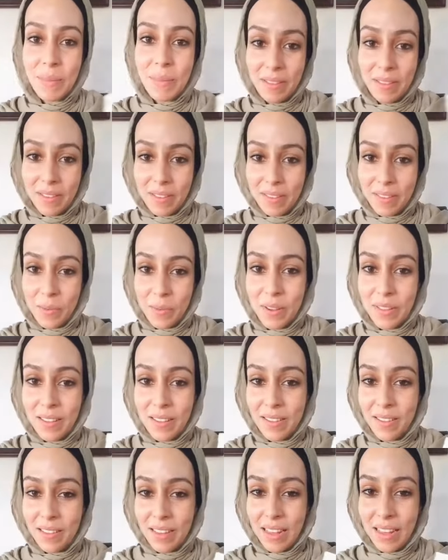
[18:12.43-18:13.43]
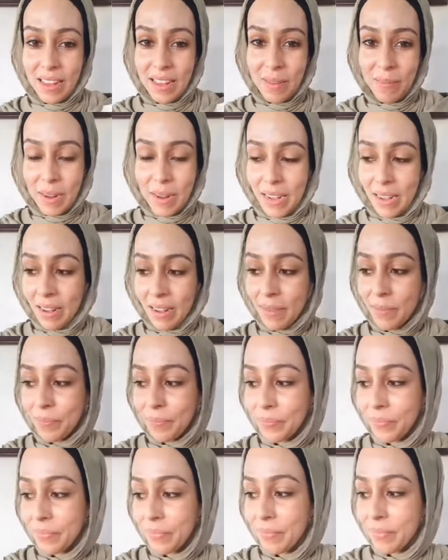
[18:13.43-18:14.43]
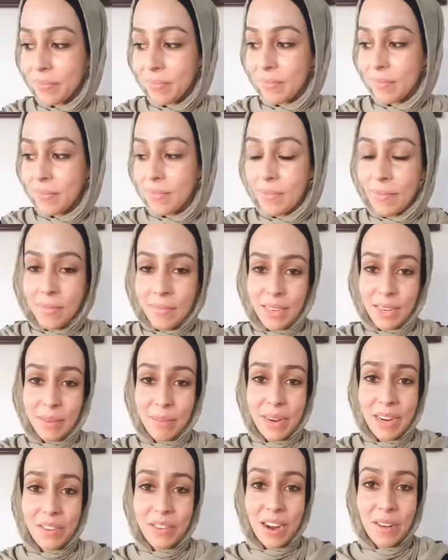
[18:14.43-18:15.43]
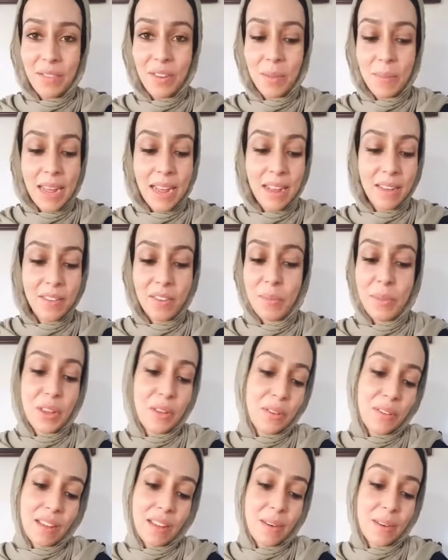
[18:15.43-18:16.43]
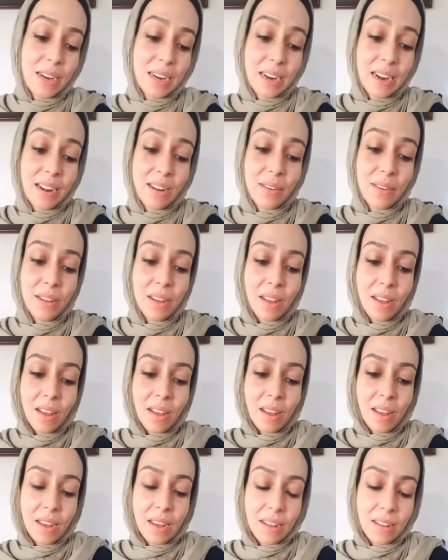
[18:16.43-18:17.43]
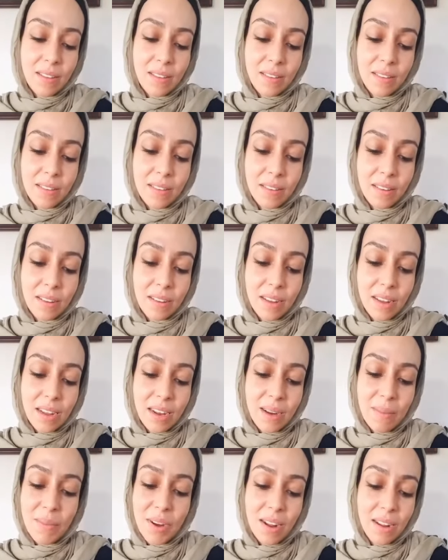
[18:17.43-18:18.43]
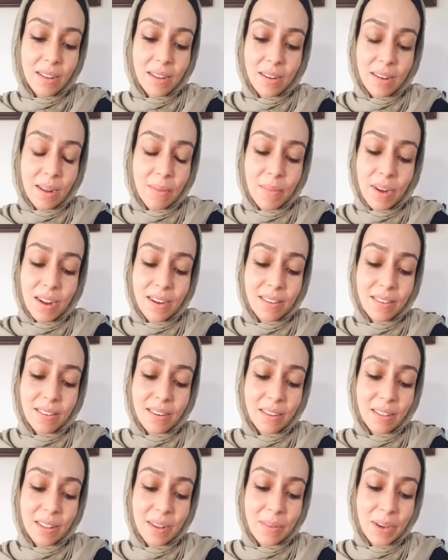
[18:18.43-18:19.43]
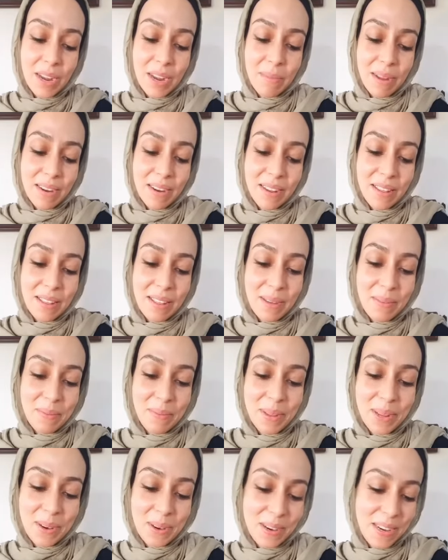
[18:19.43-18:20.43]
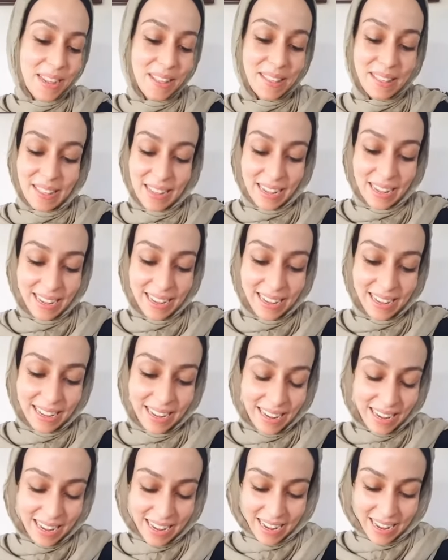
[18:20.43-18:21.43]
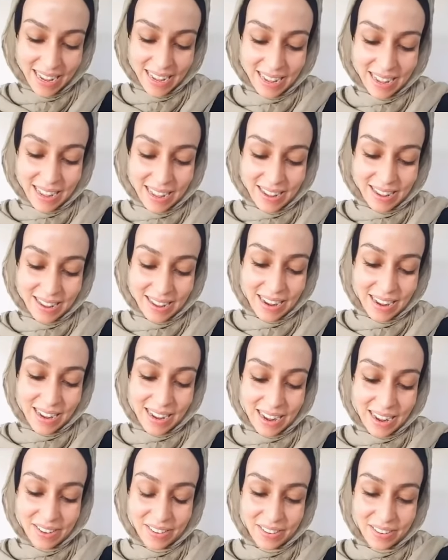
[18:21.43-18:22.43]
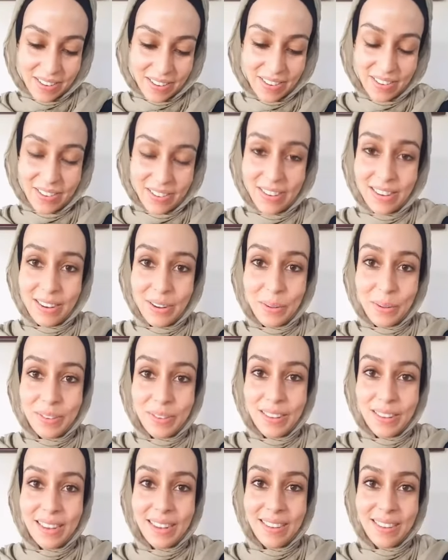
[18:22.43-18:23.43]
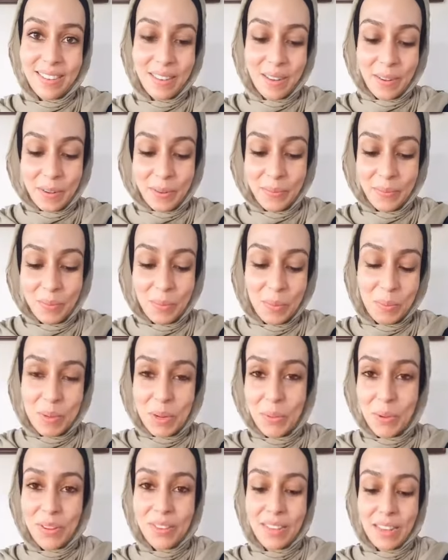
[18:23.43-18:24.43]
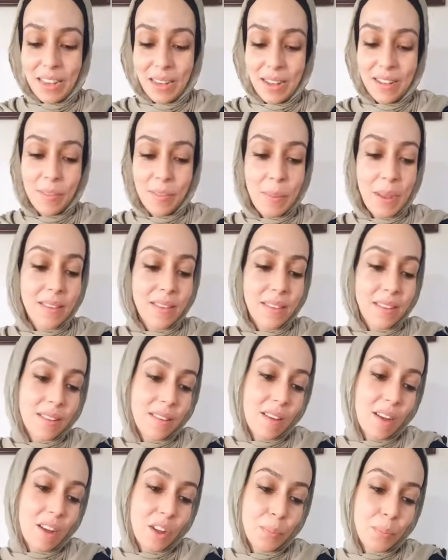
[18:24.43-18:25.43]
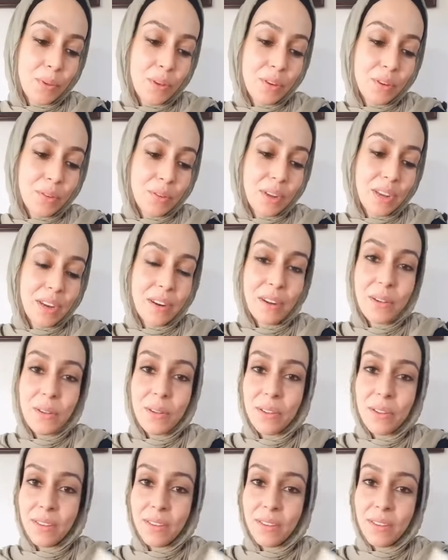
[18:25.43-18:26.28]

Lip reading: this is the one that's like in my travel bag, so I'm going to use that right now. And I'm not necessarily recommending them or anything. I actually just started using it, but we'll see. It's called Purito